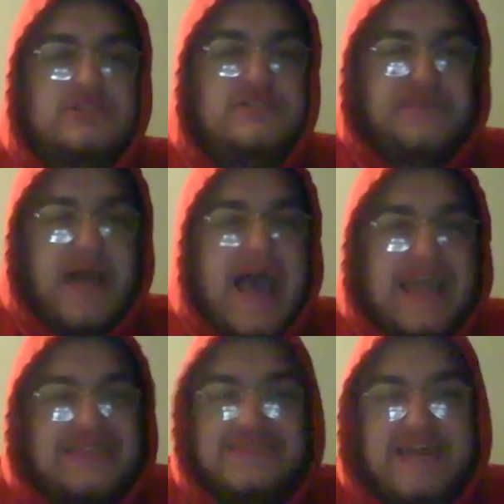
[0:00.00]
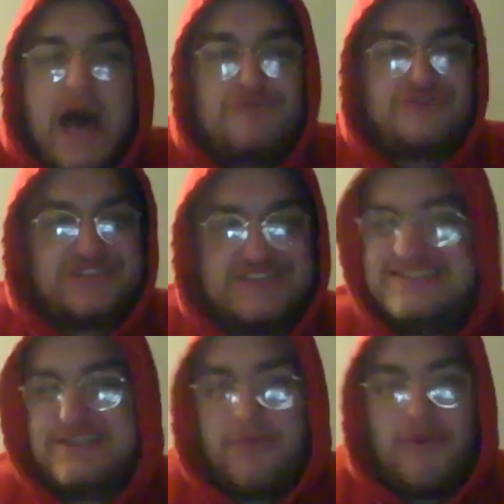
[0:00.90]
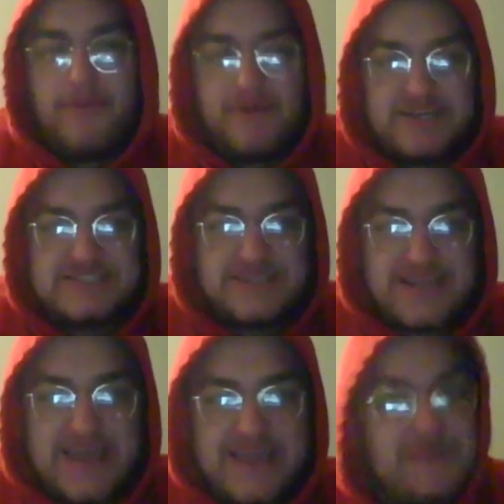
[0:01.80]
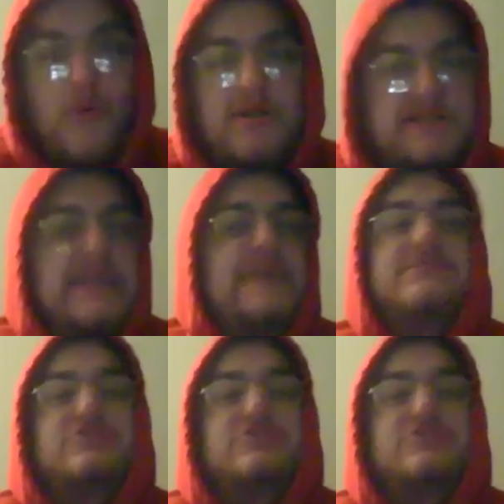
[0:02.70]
9,000 double plays today in one game.